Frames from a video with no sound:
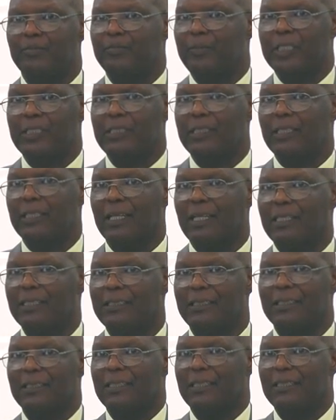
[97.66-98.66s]
Basically
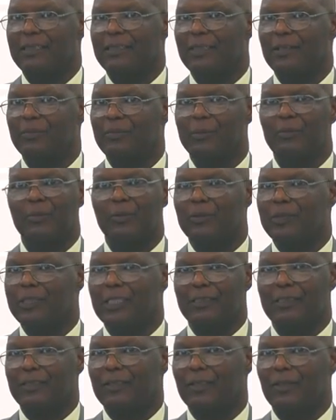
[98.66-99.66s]
in Kenya, people
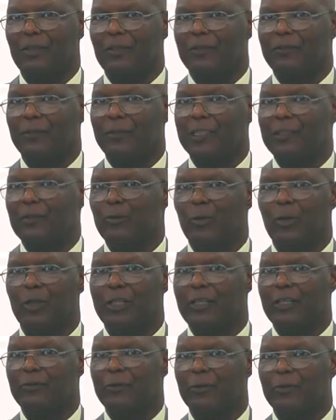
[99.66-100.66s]
just go fetch
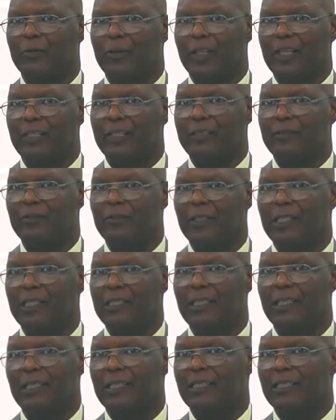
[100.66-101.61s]
water from the river